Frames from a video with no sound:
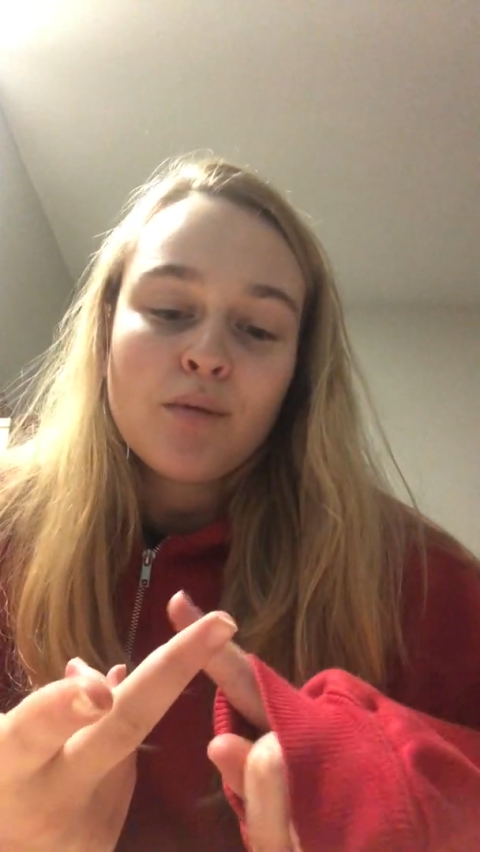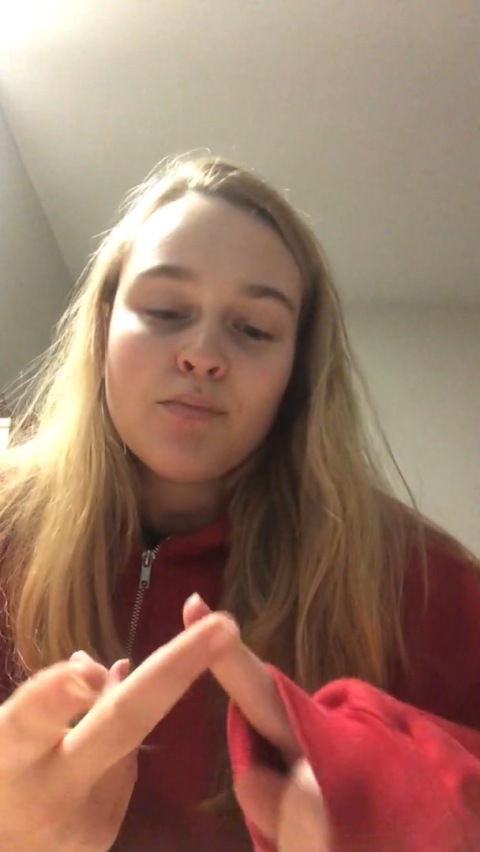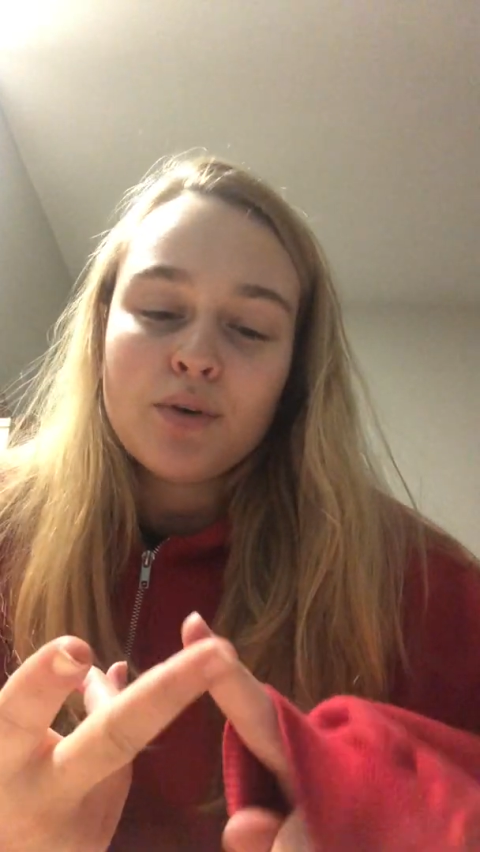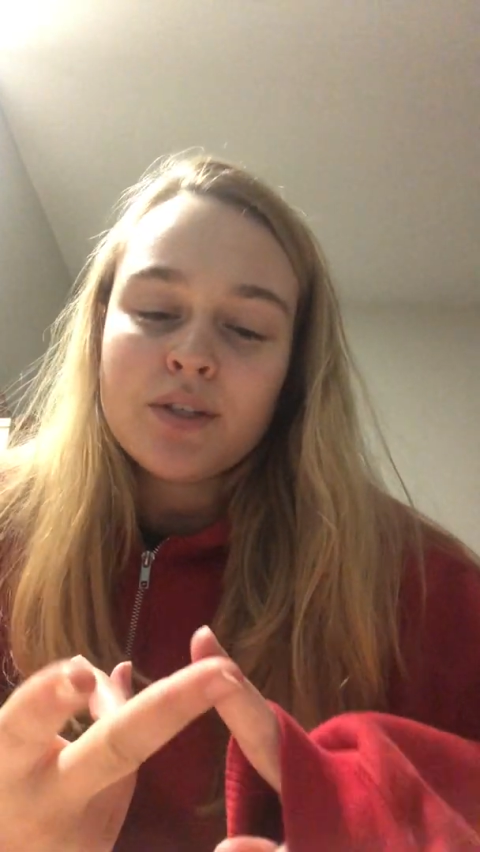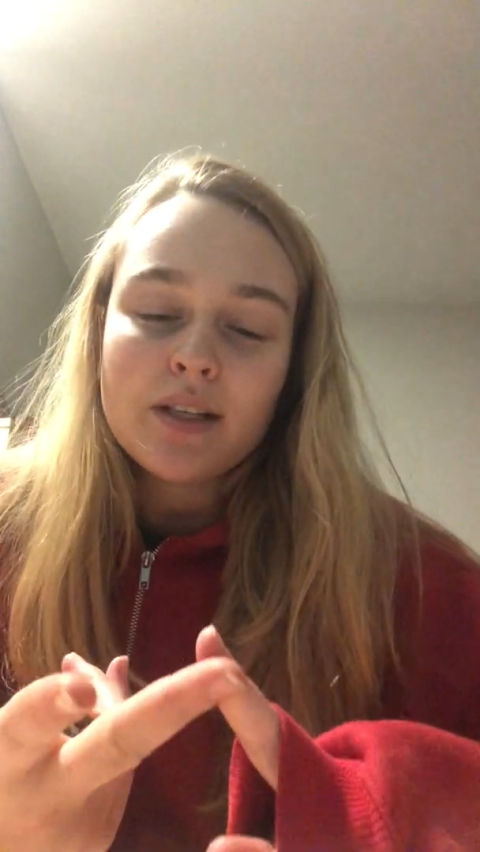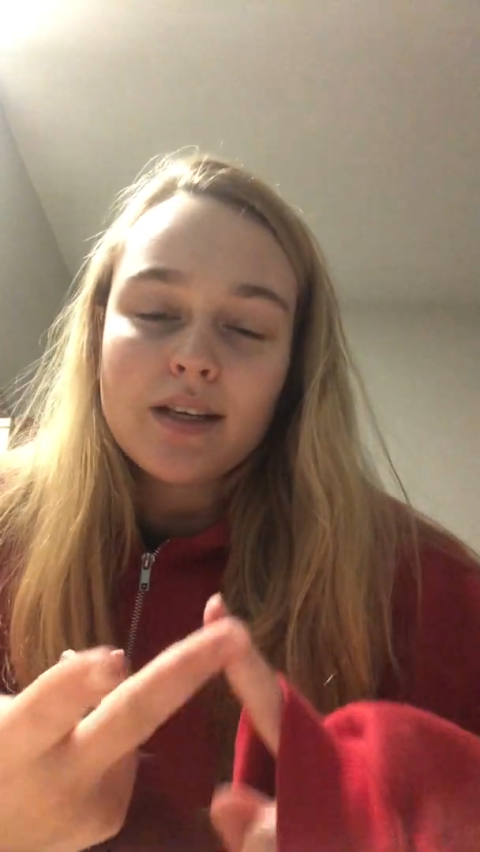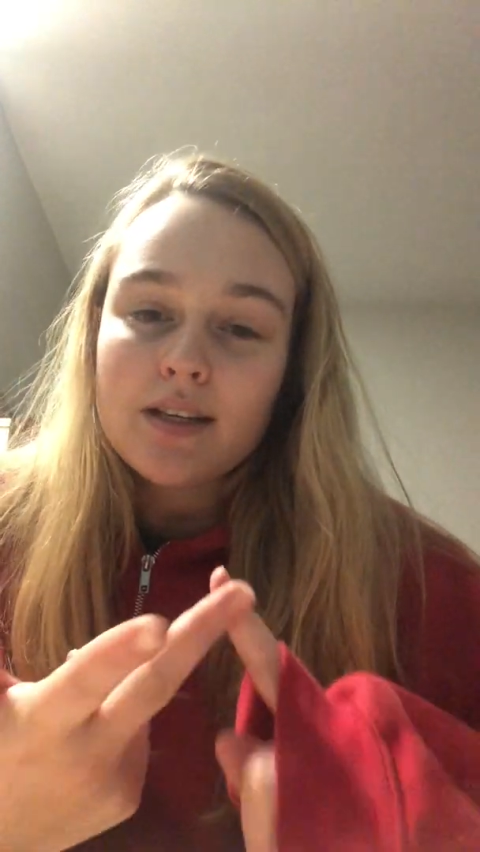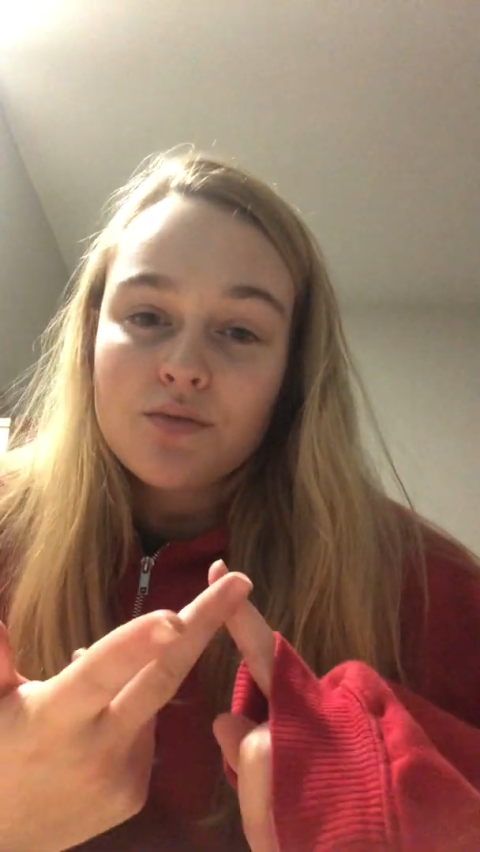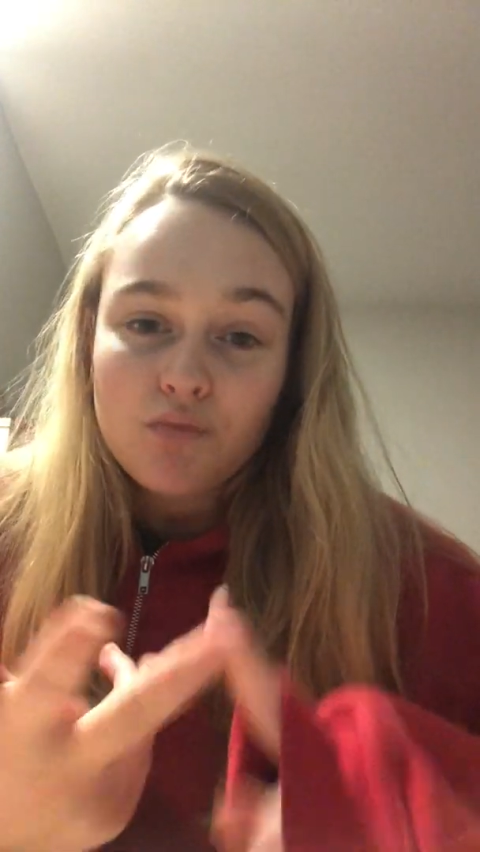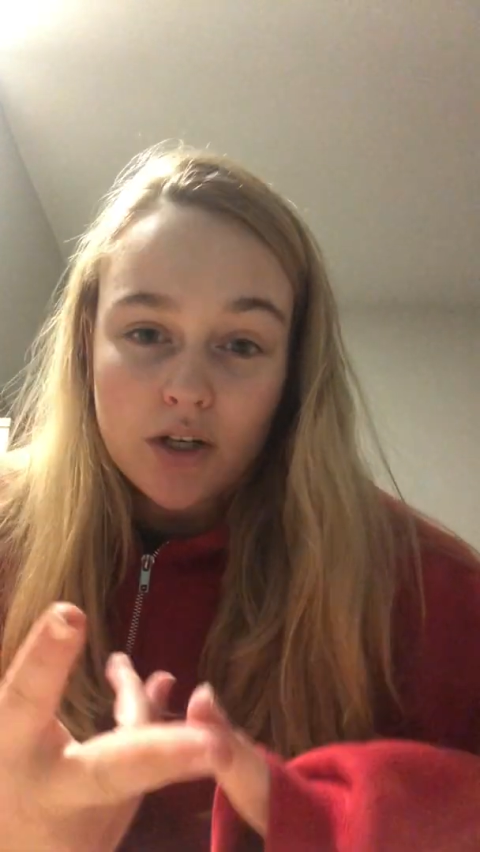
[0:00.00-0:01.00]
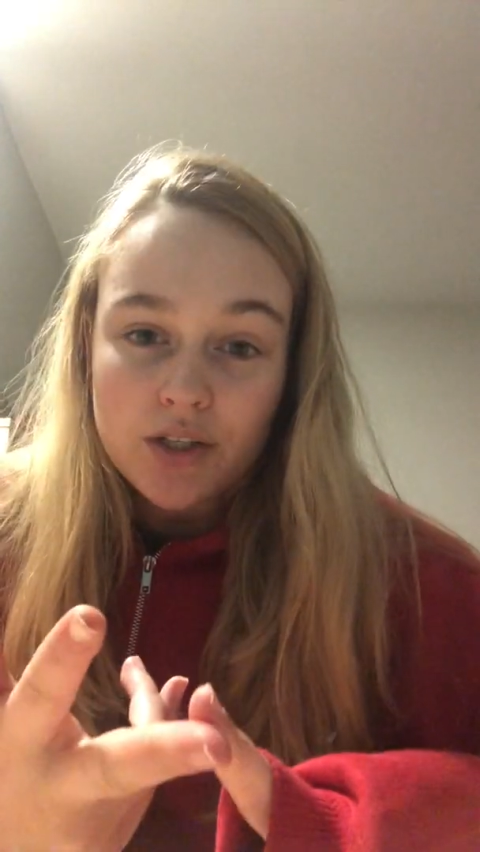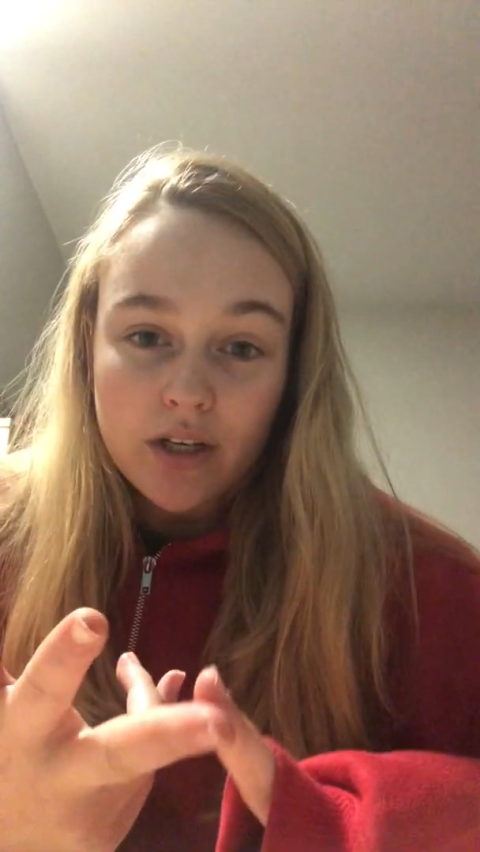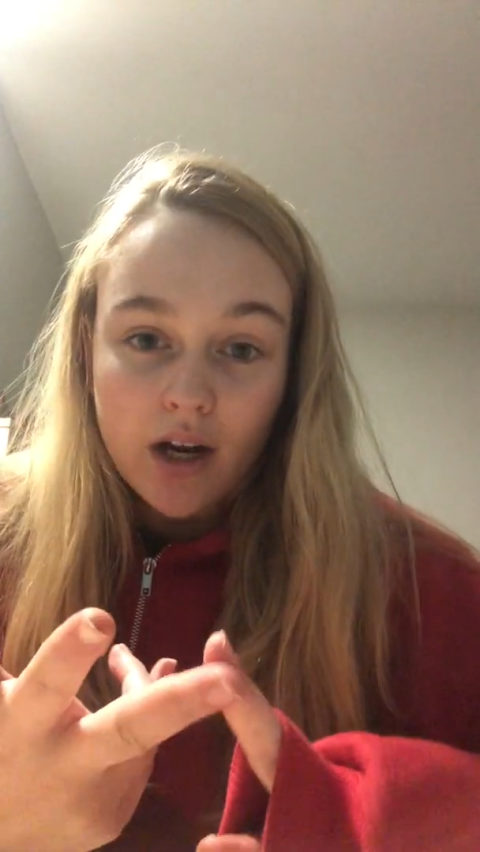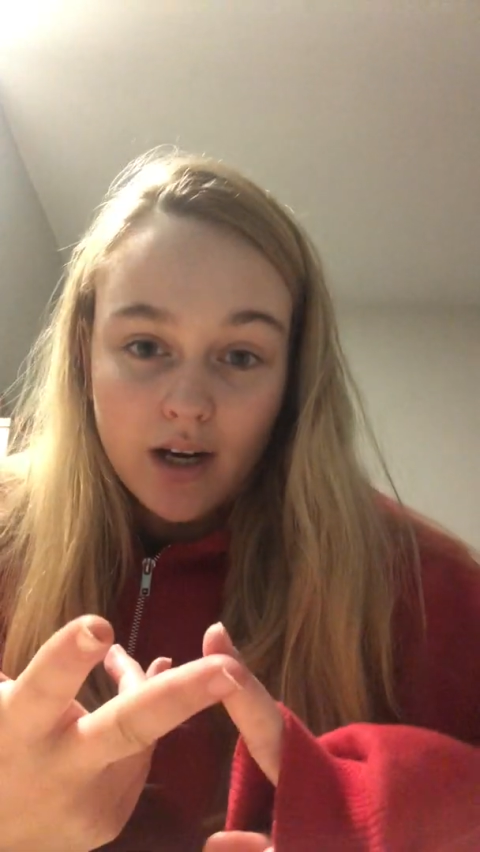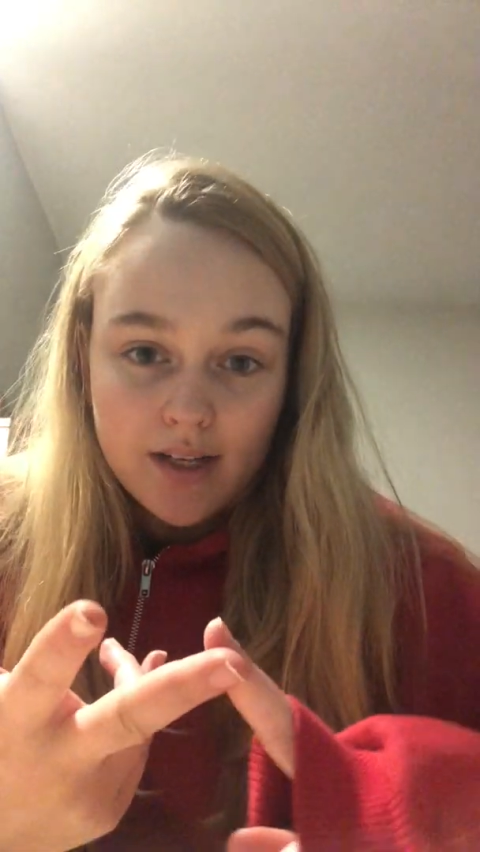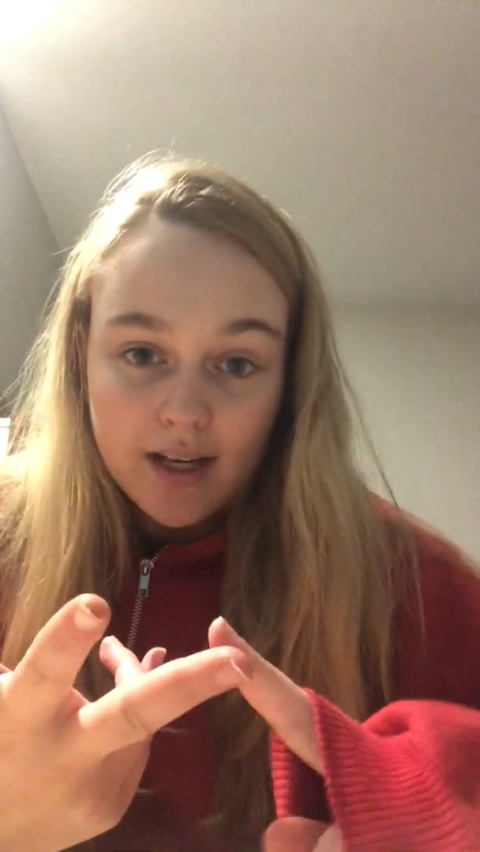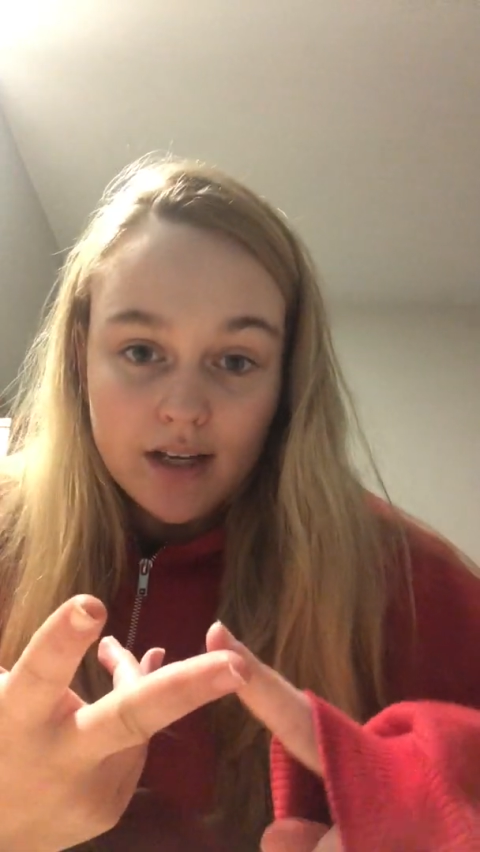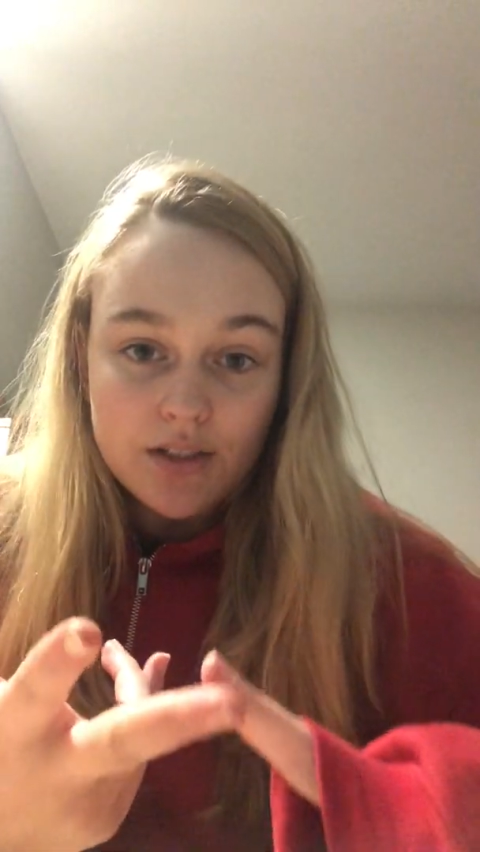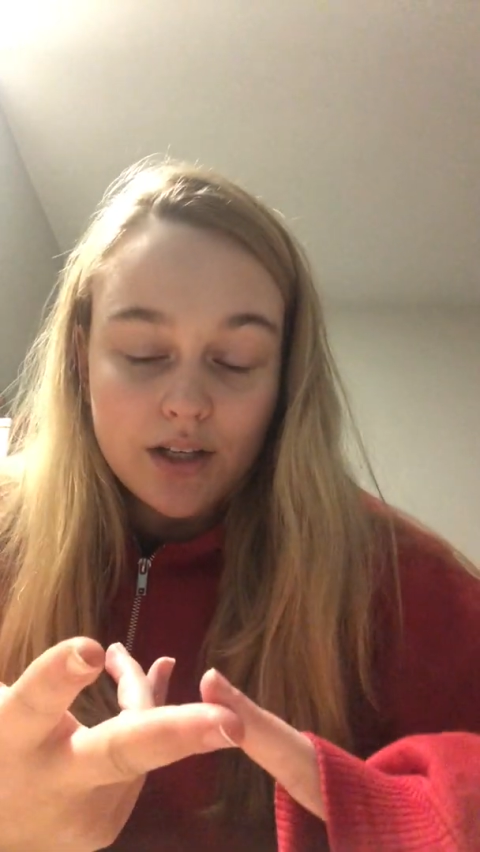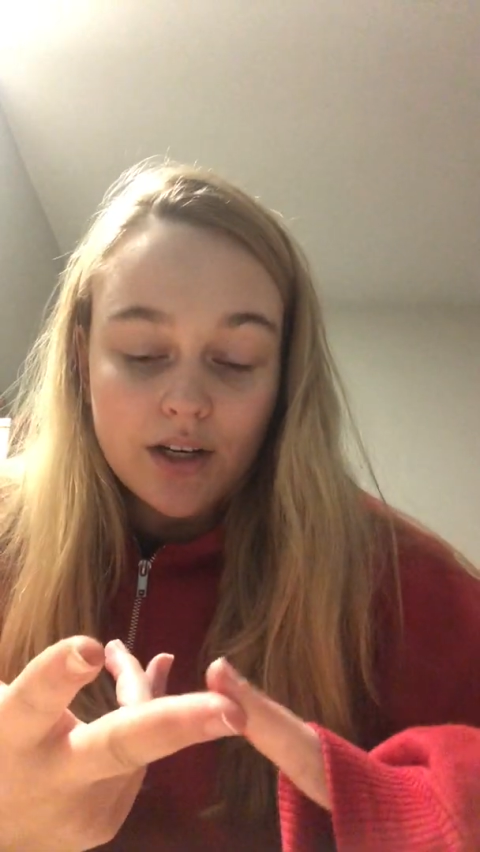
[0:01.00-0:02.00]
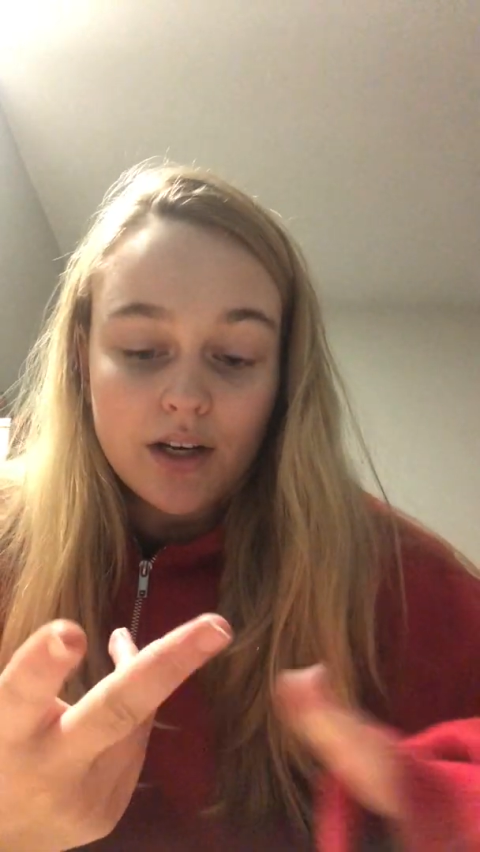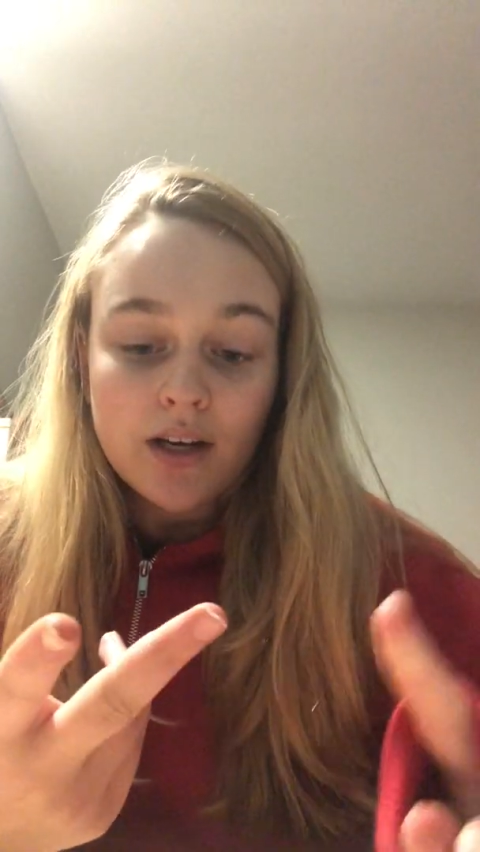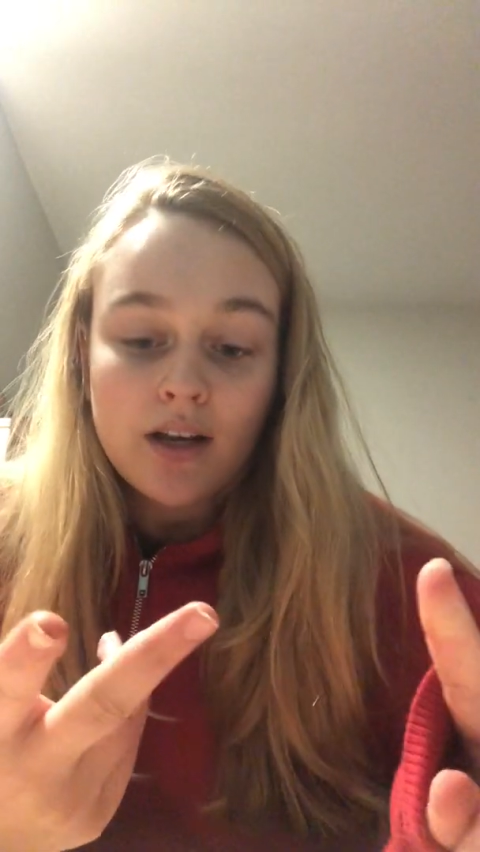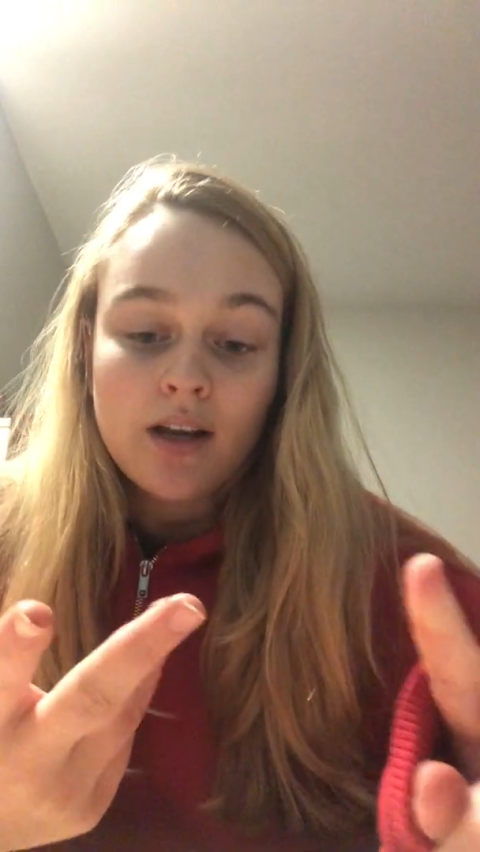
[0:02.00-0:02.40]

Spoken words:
brutalist Russian architecture,